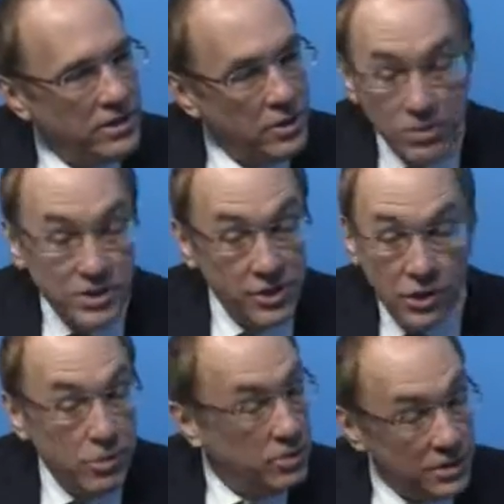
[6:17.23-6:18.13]
there was
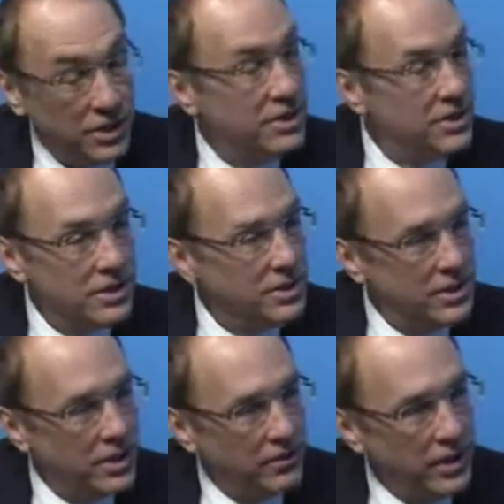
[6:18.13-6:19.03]
no statistically
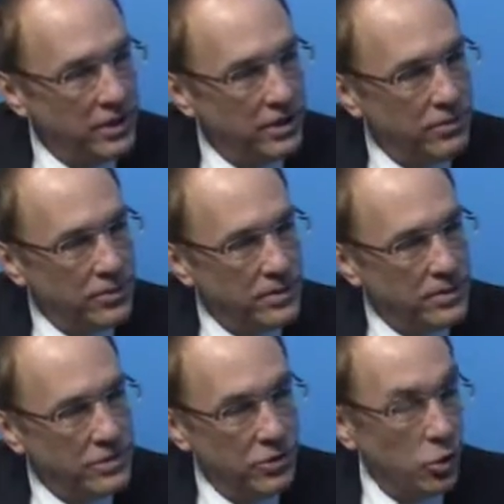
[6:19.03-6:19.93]
significant
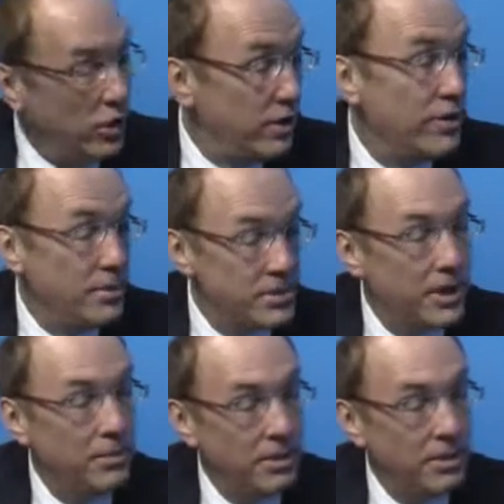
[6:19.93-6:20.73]
differences, nor in thrombocytopenia.